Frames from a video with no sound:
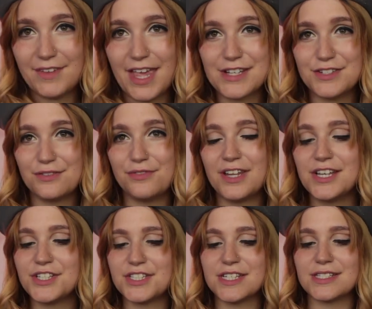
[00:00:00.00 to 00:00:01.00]
And to
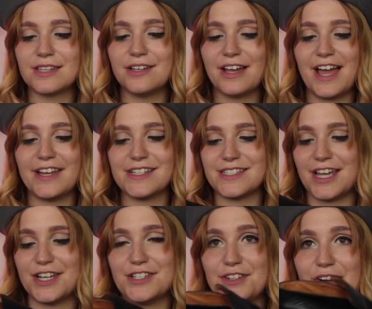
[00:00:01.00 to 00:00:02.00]
finish this look, I
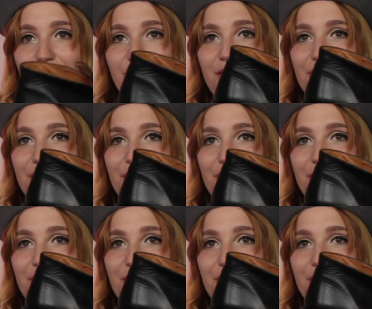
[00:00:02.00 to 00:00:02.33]
decided to go